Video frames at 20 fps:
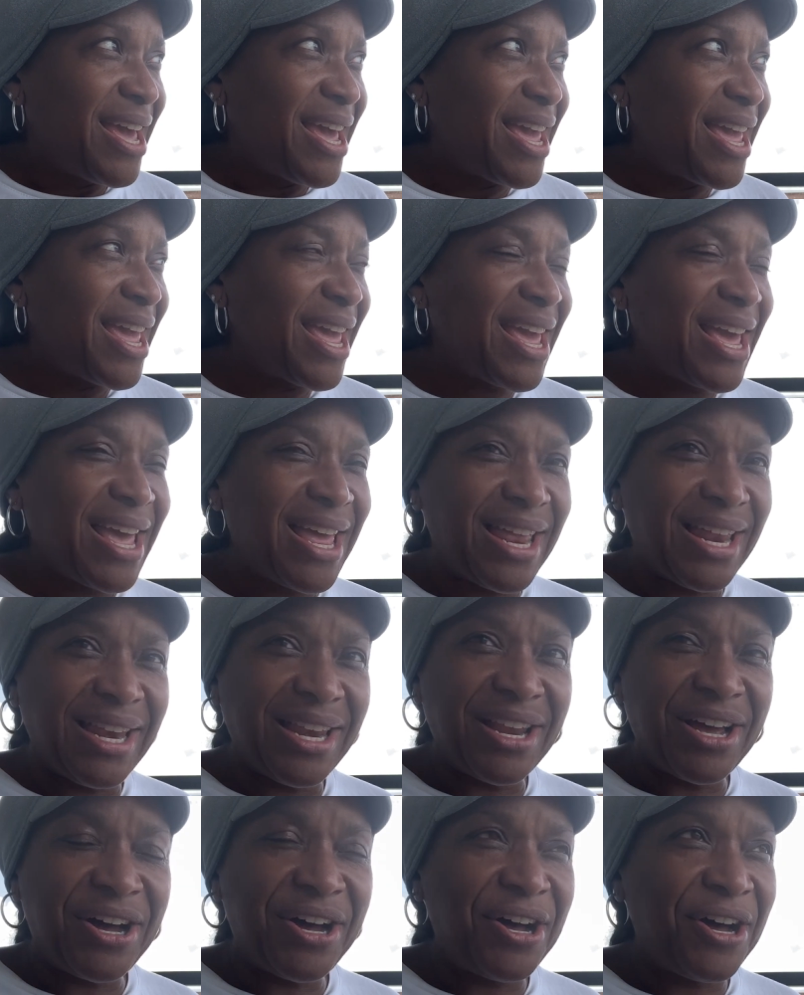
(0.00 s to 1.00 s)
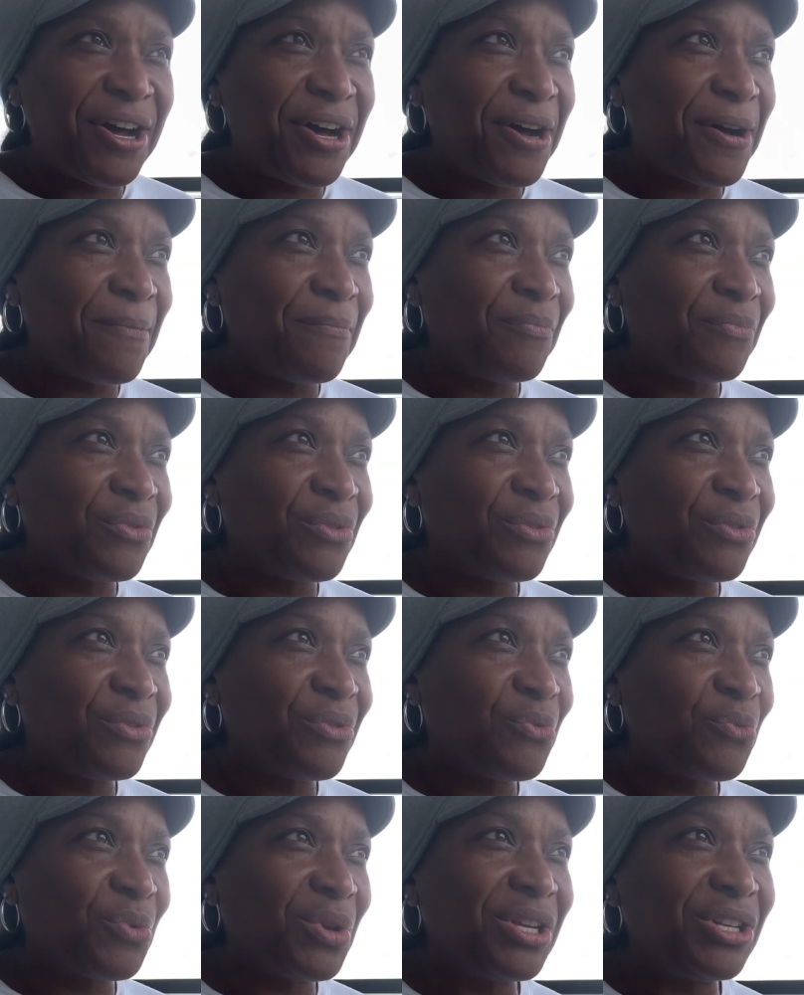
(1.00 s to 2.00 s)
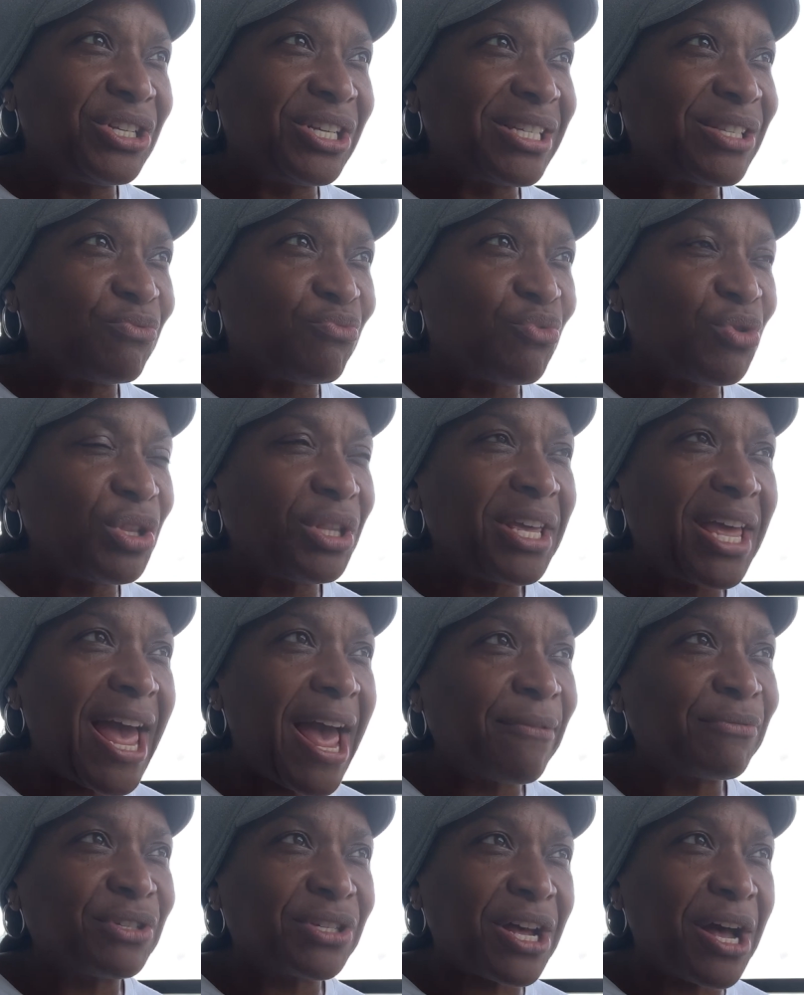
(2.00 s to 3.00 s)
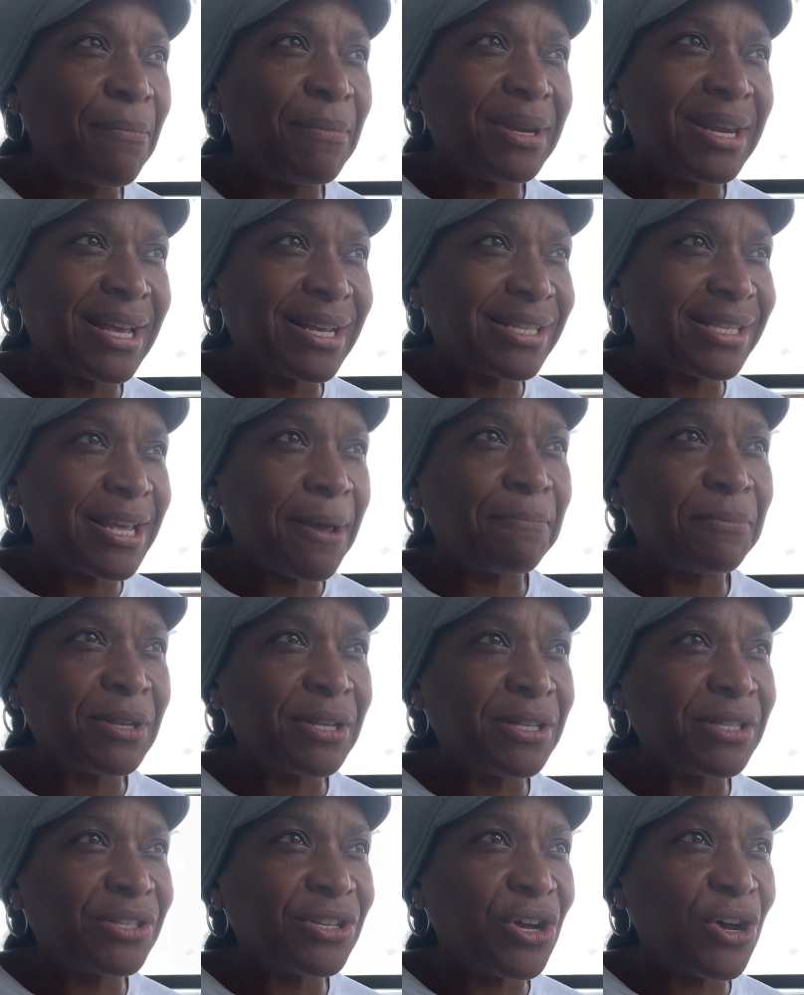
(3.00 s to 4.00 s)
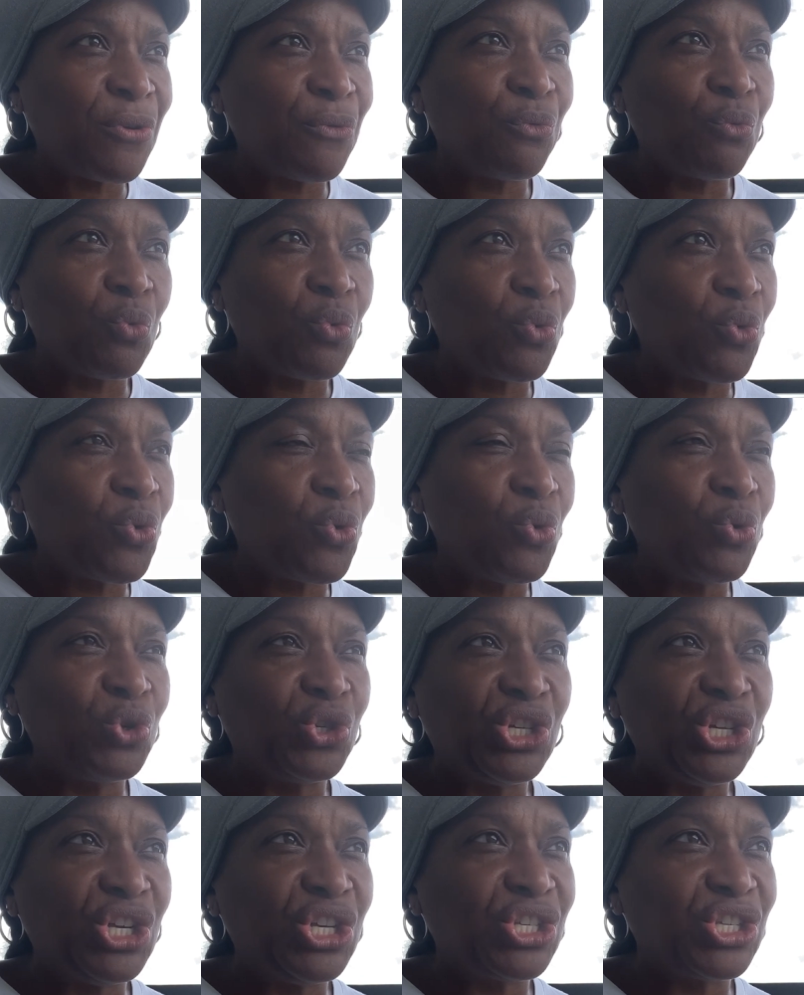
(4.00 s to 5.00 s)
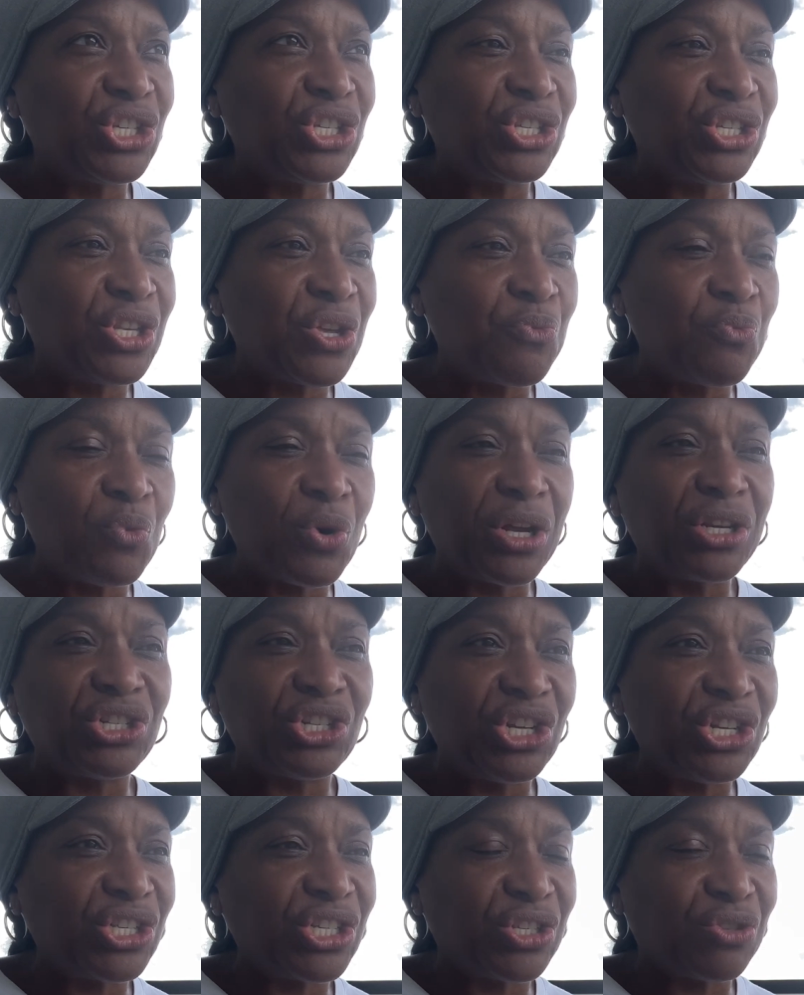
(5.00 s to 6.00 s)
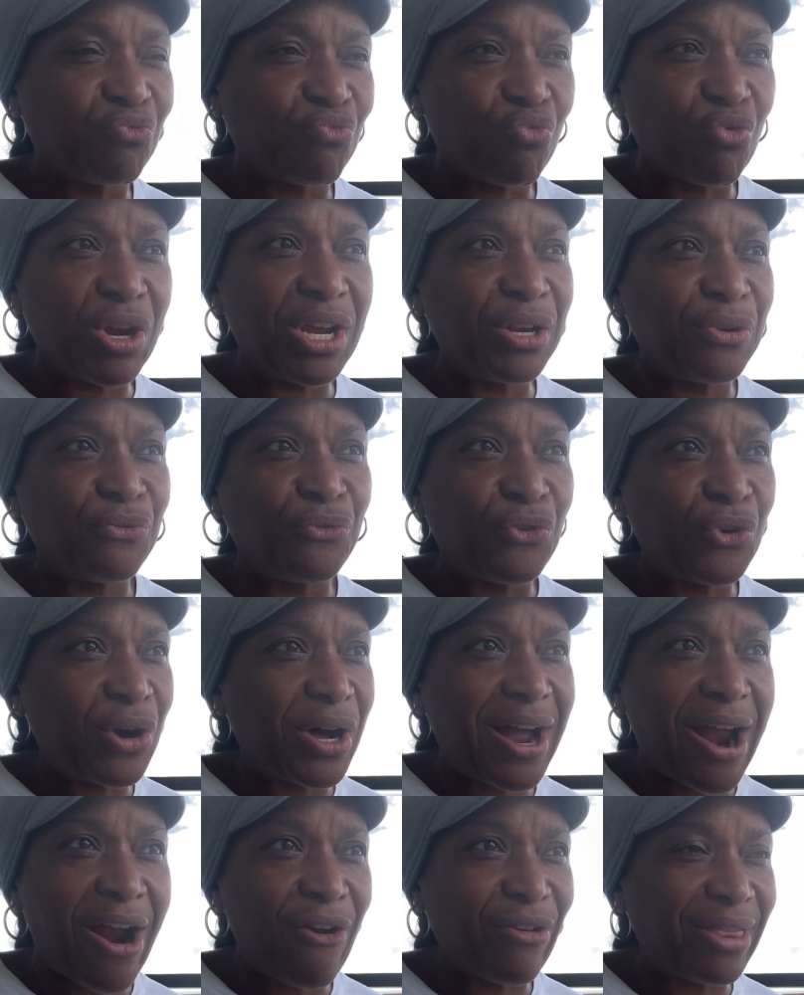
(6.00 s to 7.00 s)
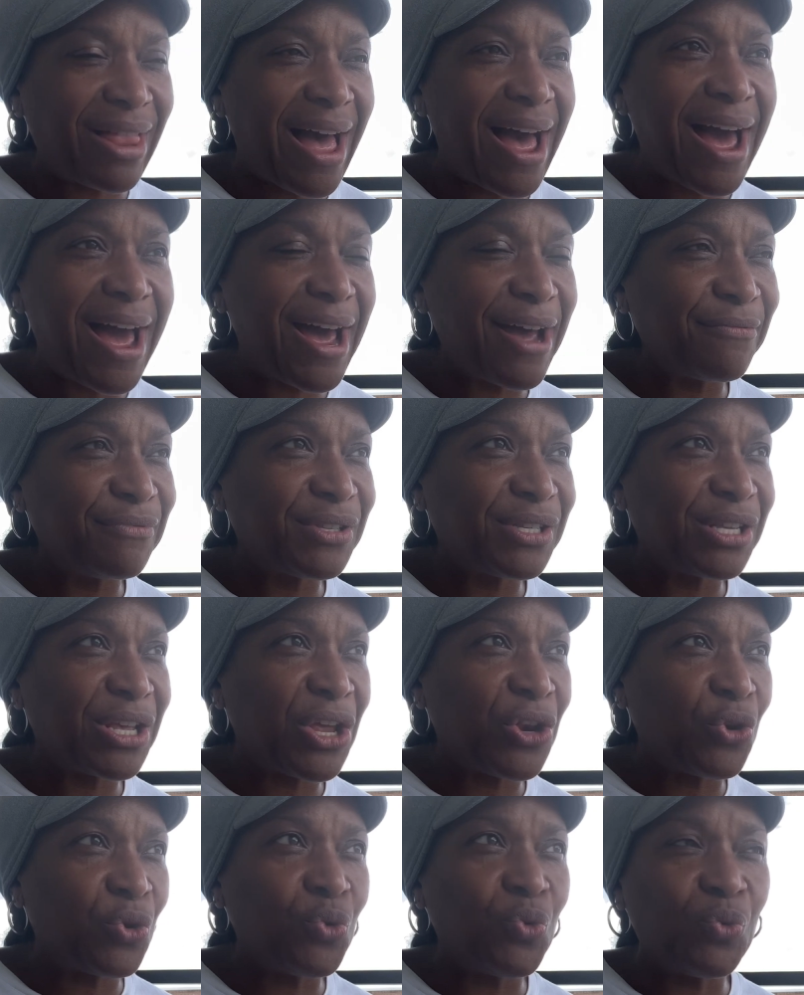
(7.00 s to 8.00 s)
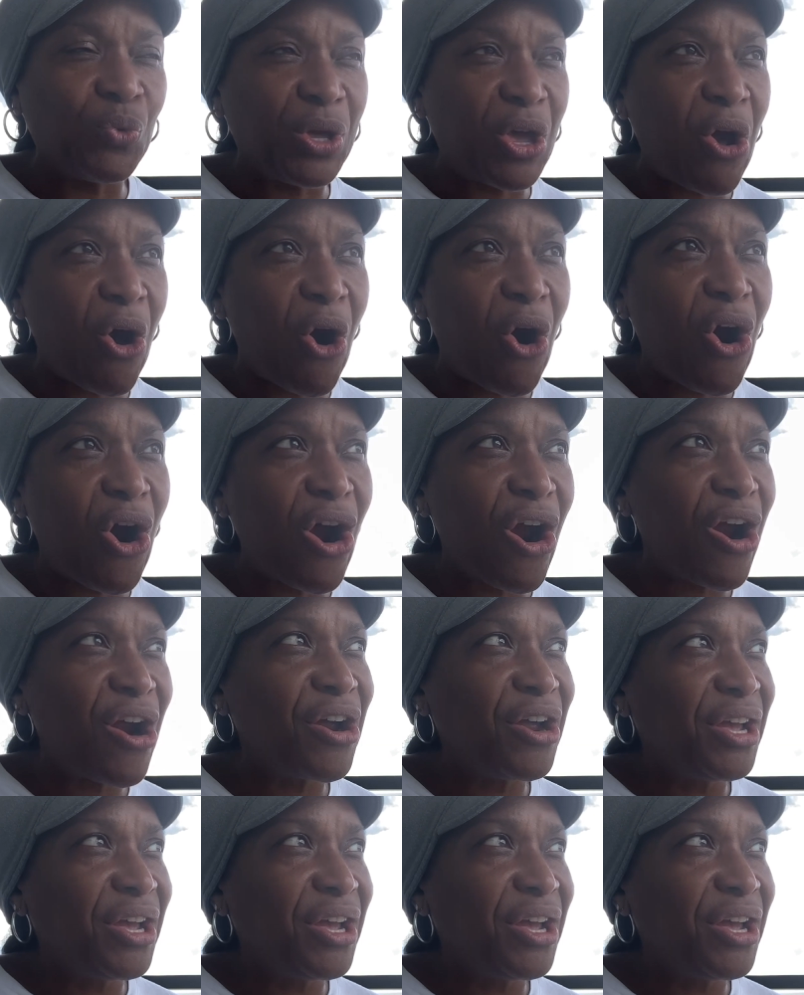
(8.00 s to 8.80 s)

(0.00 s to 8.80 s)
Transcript: and um, we just really have to come in acceptance of who Jesus and what Jesus written for our lives and who we are